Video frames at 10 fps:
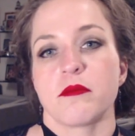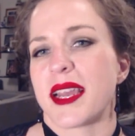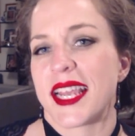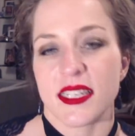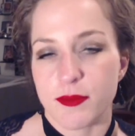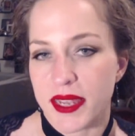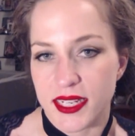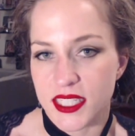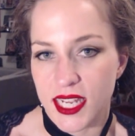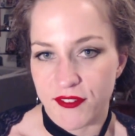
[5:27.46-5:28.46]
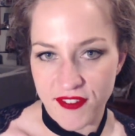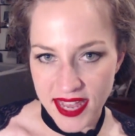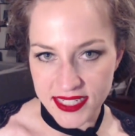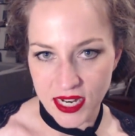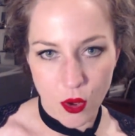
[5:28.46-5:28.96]
I guess being
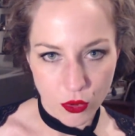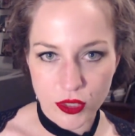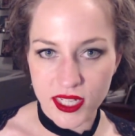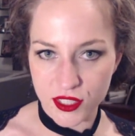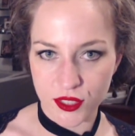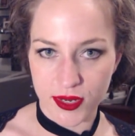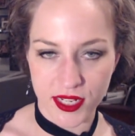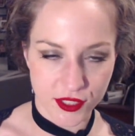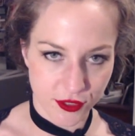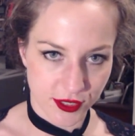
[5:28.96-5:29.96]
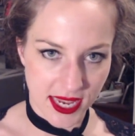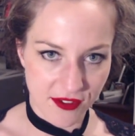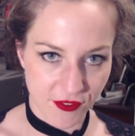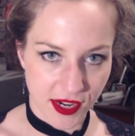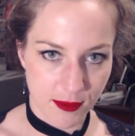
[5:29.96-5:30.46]
sycophantic, all they're doing is using
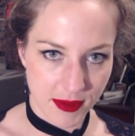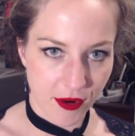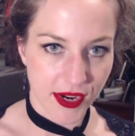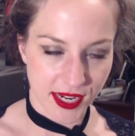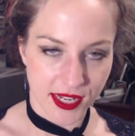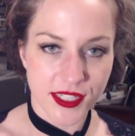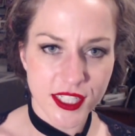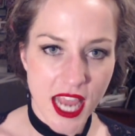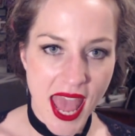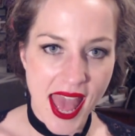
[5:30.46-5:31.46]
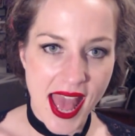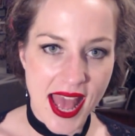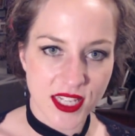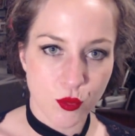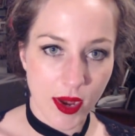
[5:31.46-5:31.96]
African Americans
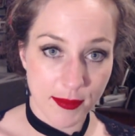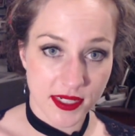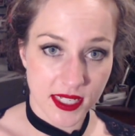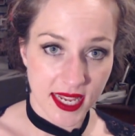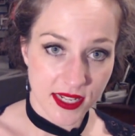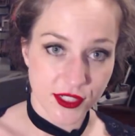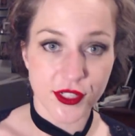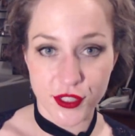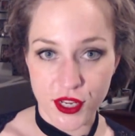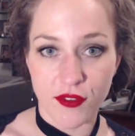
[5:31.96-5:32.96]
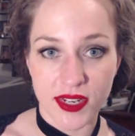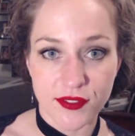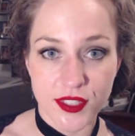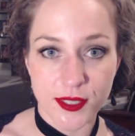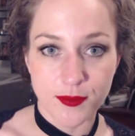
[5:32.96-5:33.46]
as weapons against
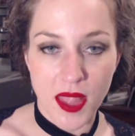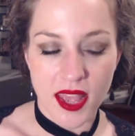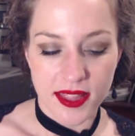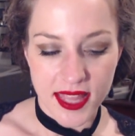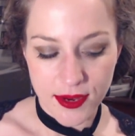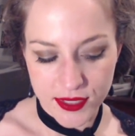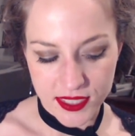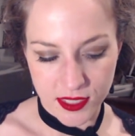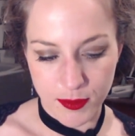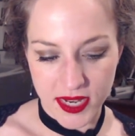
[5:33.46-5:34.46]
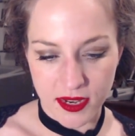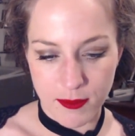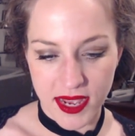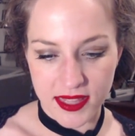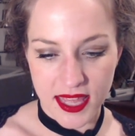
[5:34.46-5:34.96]
conservatives. That was his opinion
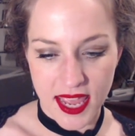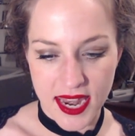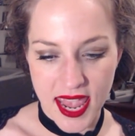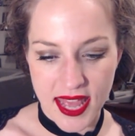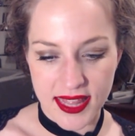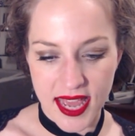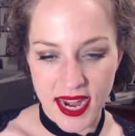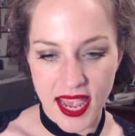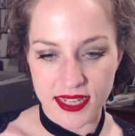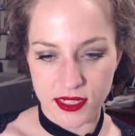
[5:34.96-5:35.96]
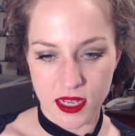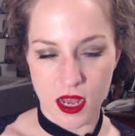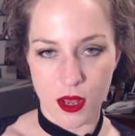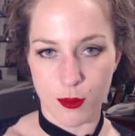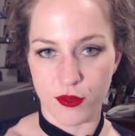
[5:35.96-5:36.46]
back then, and that has
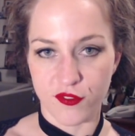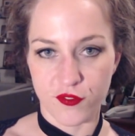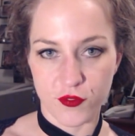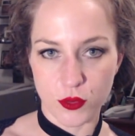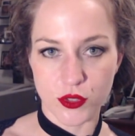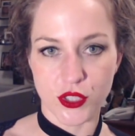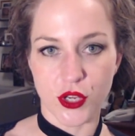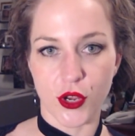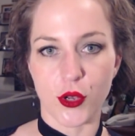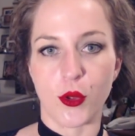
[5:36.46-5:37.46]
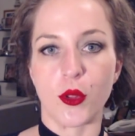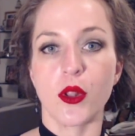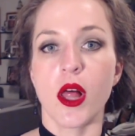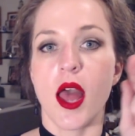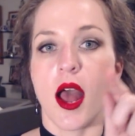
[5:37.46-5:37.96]
come full circle